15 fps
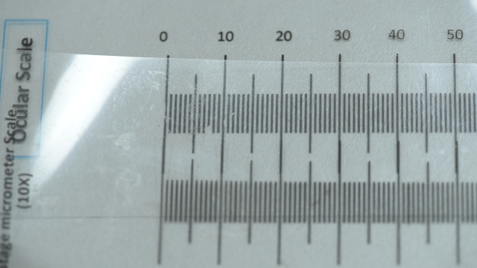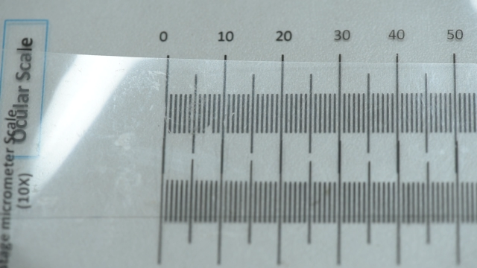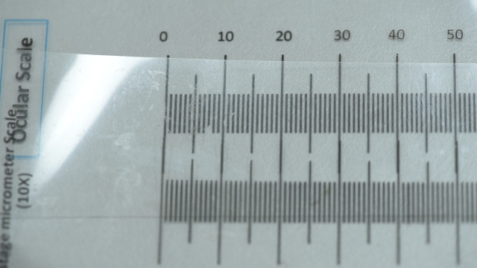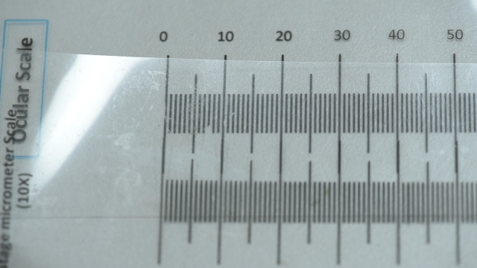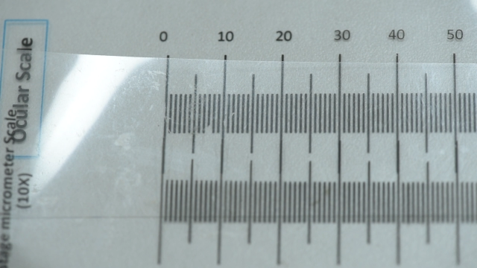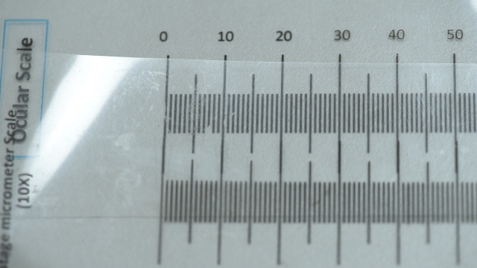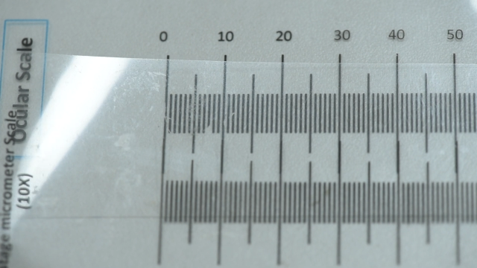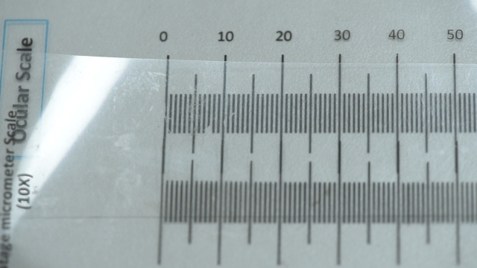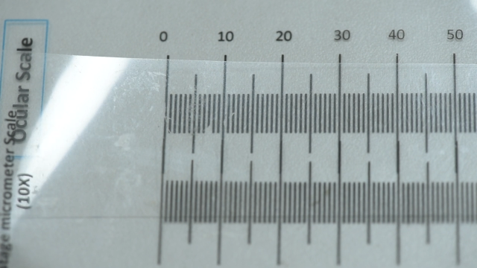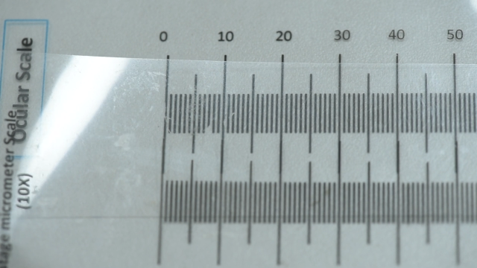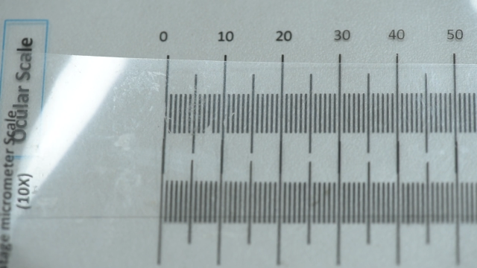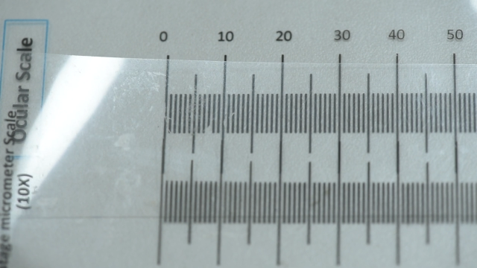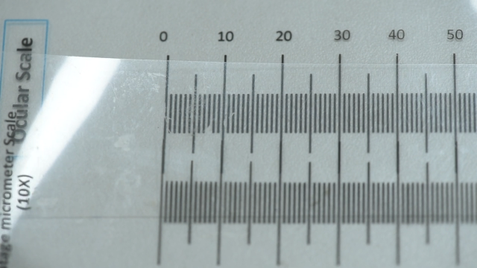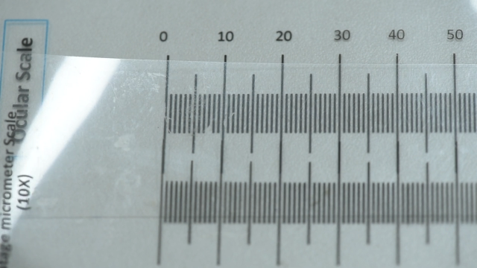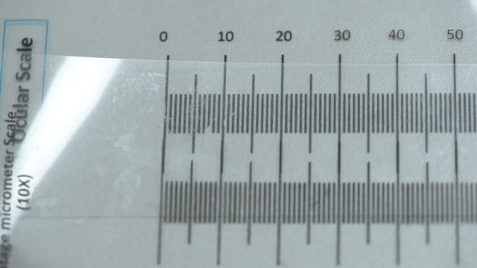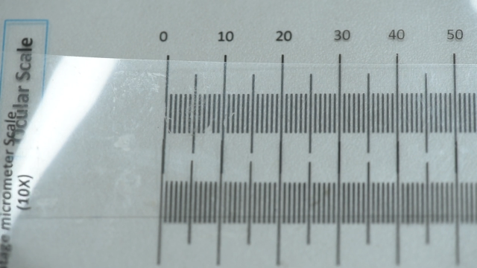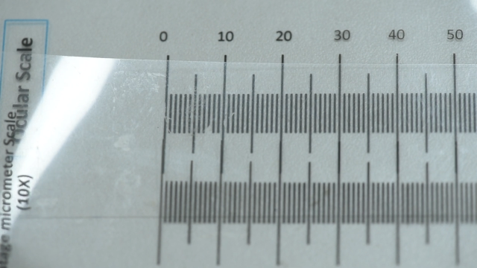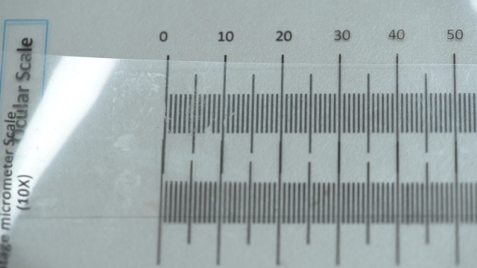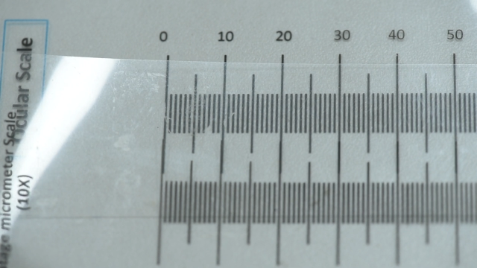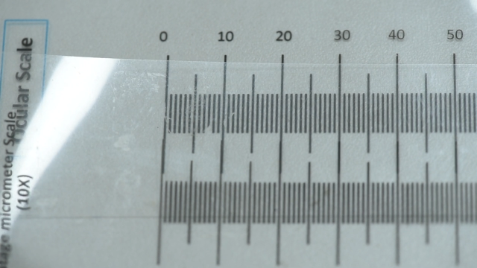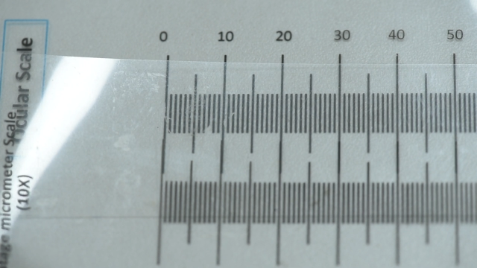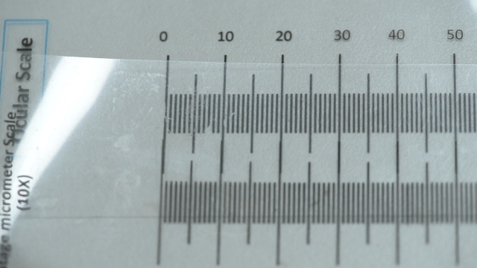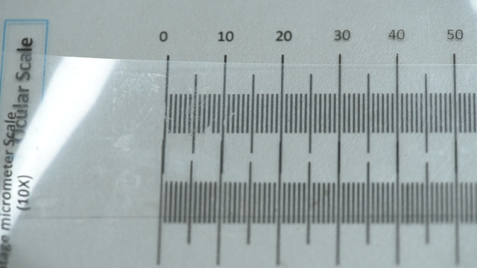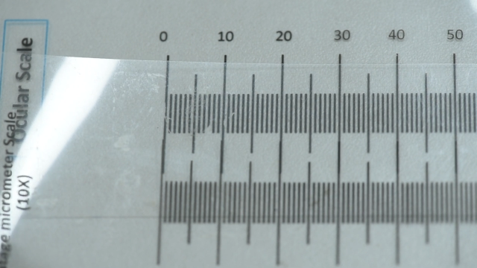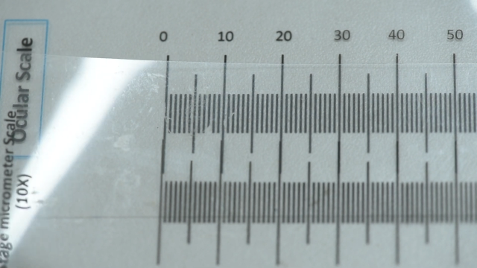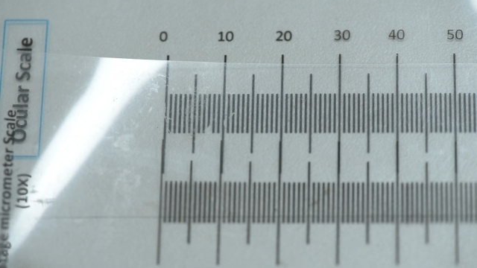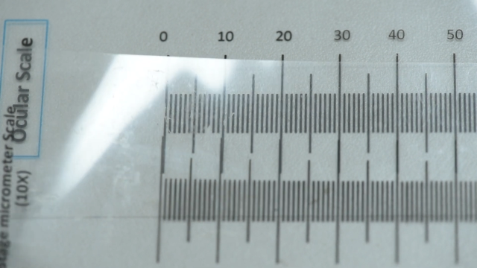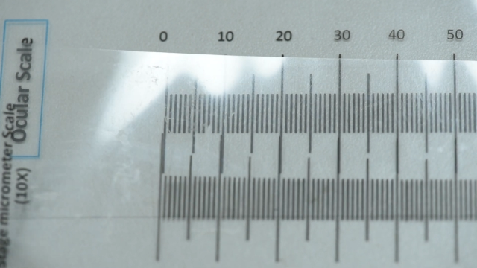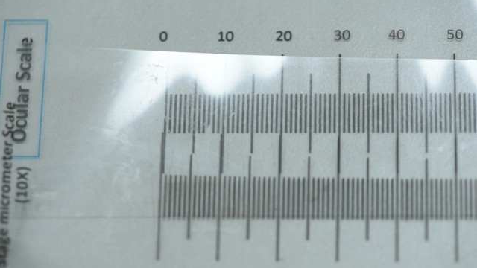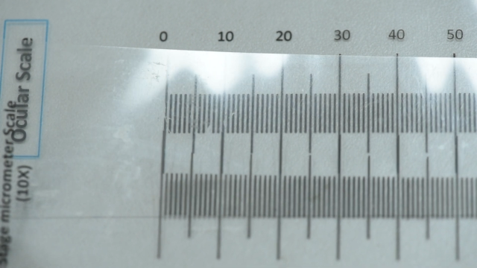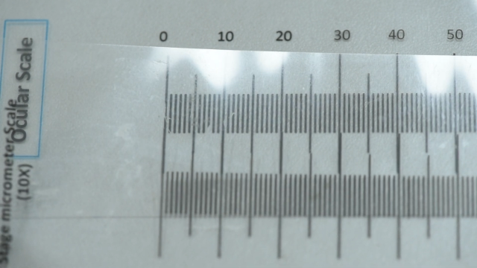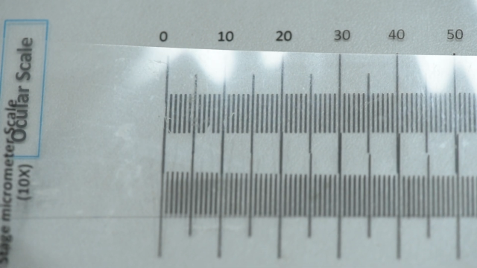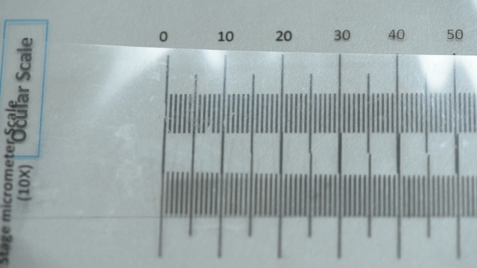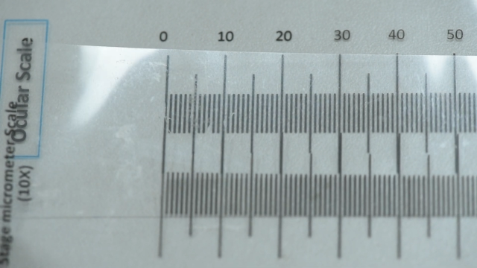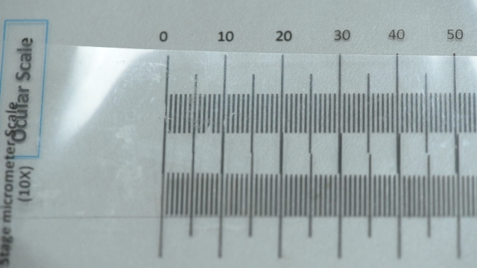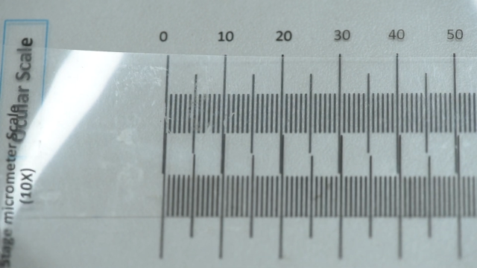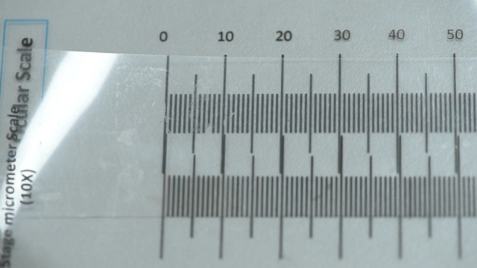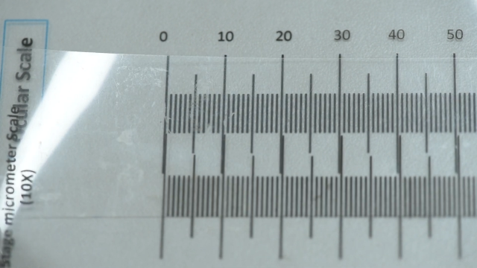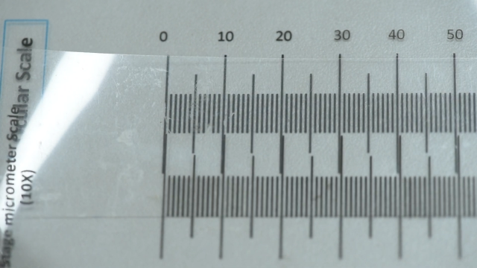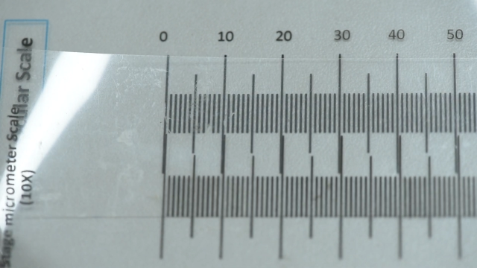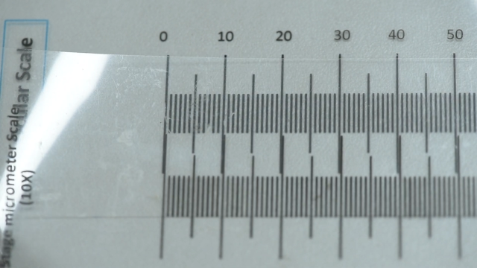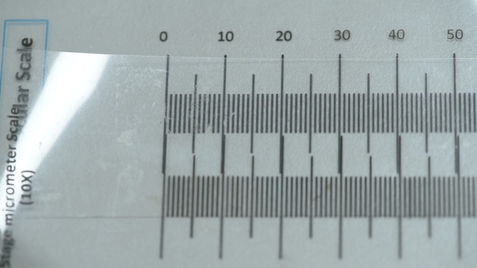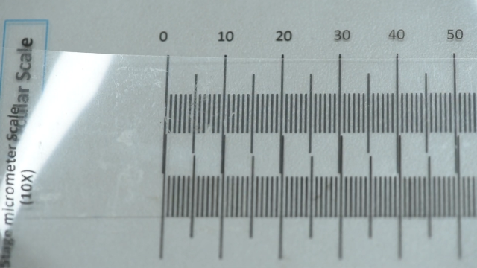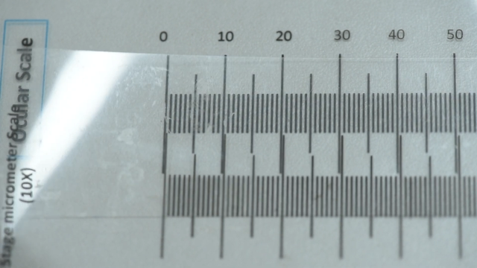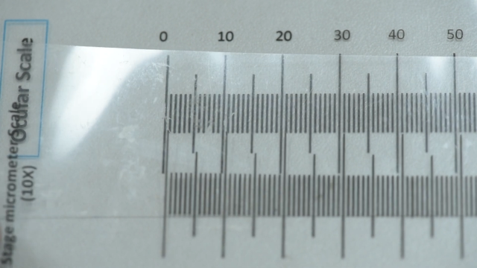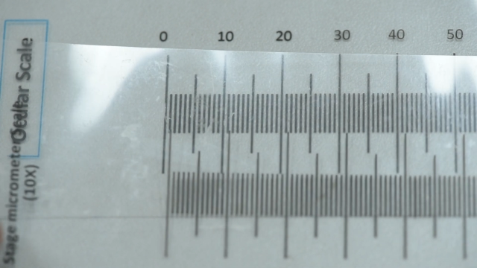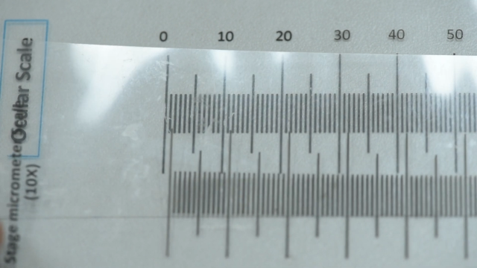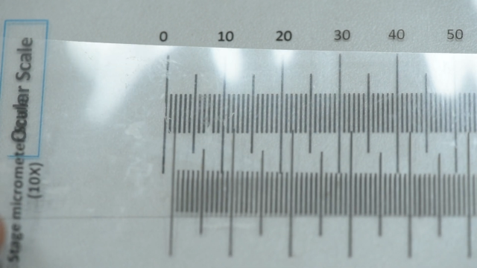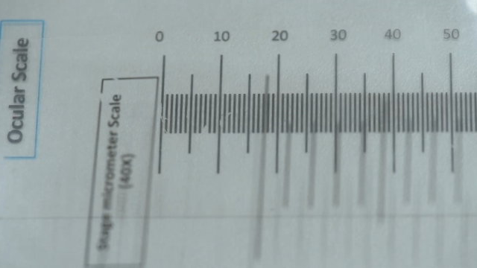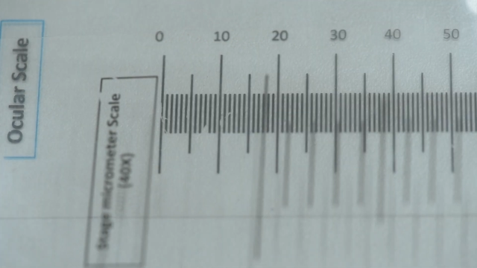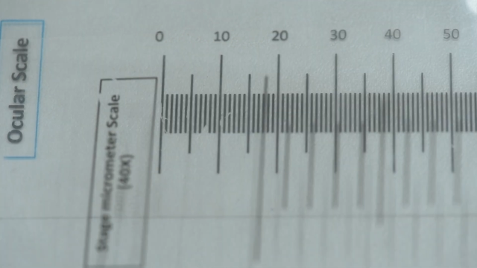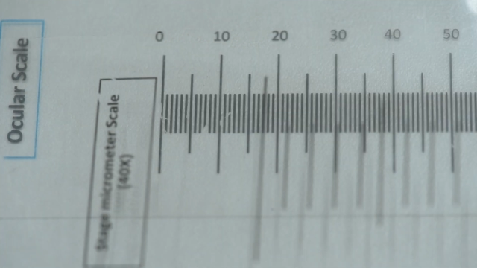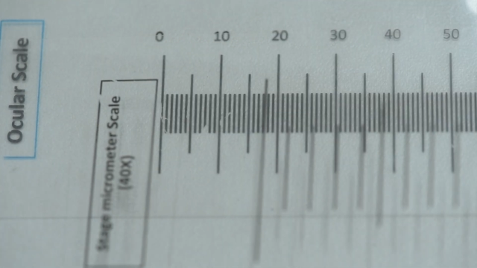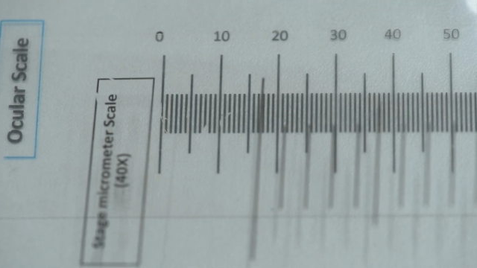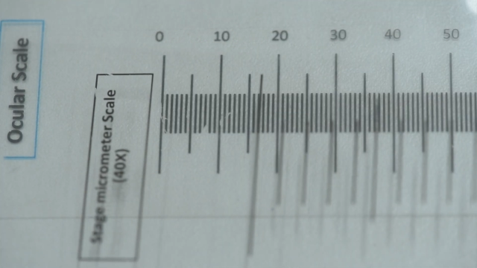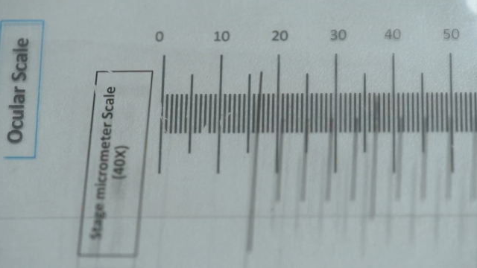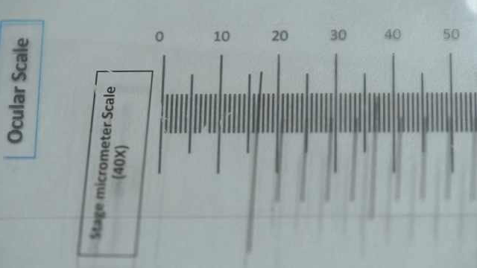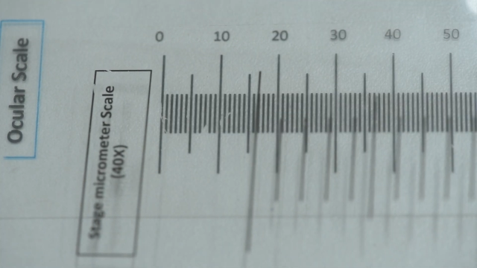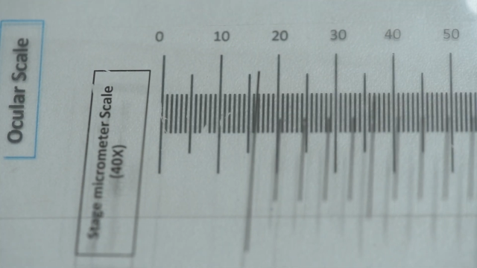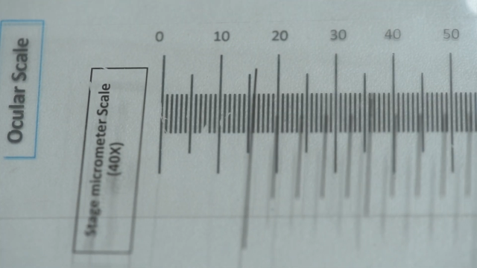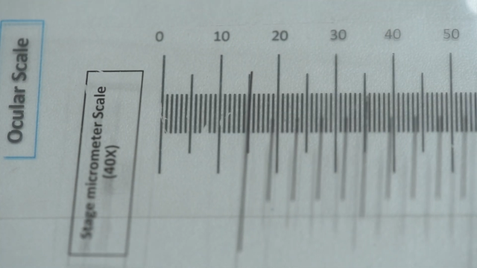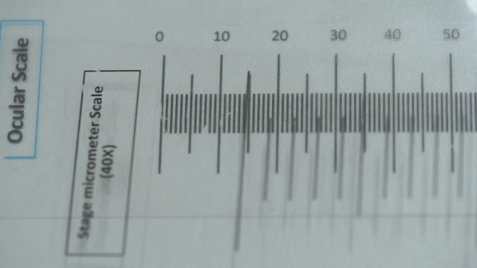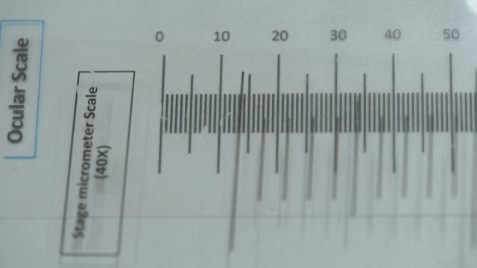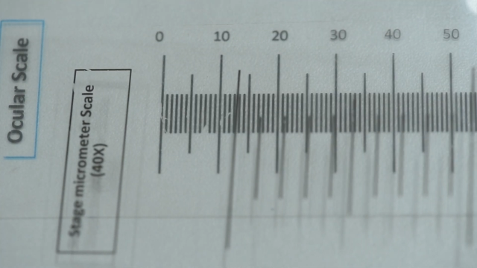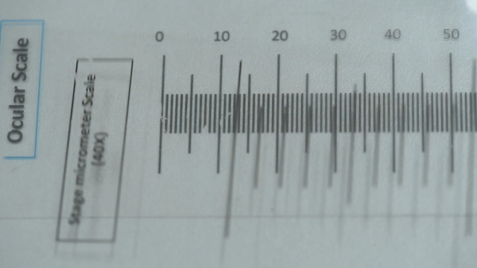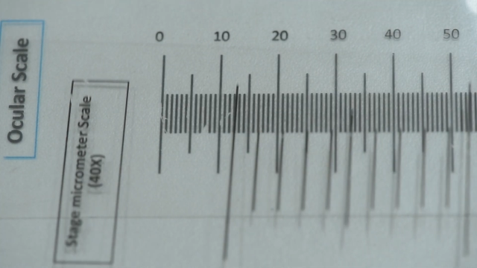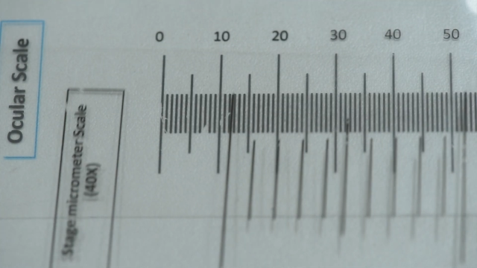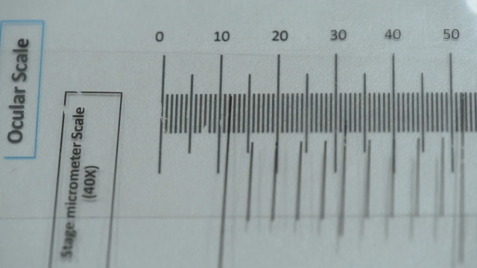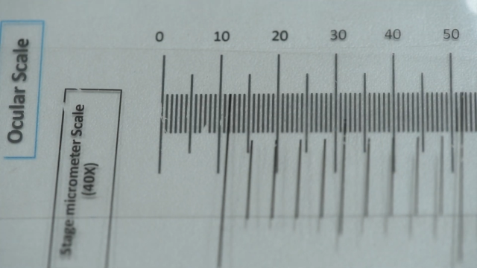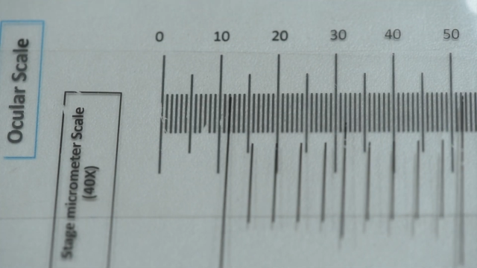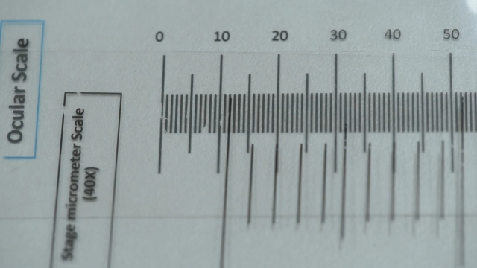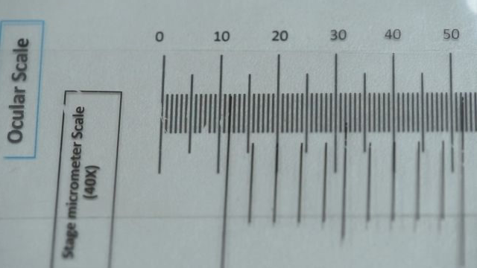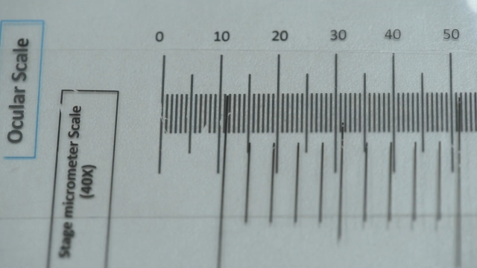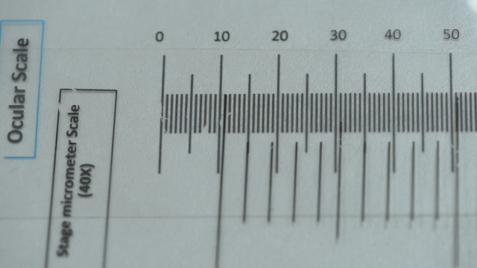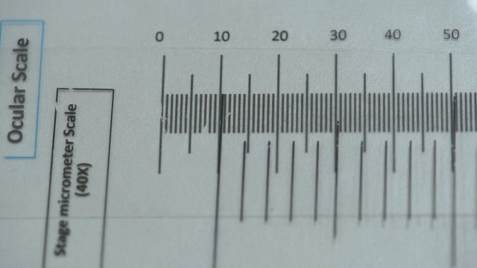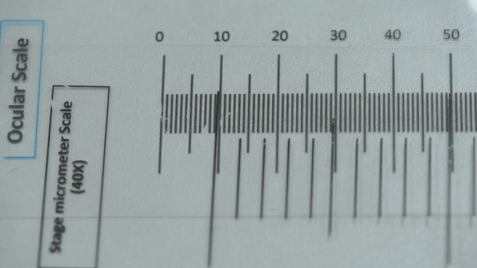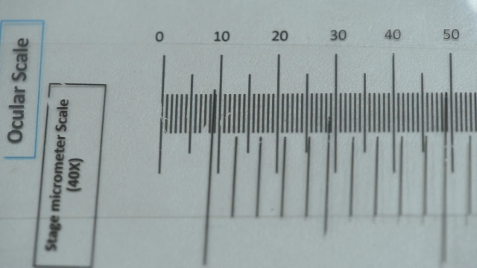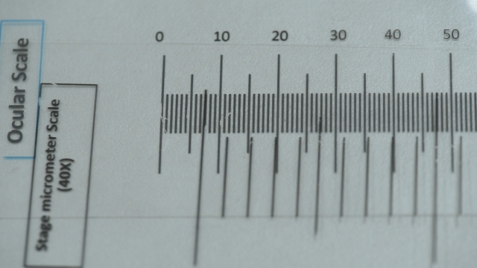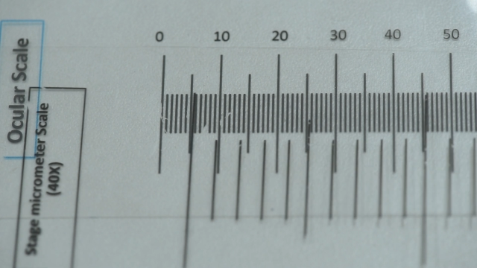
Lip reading: Nobody's mouth can be seen.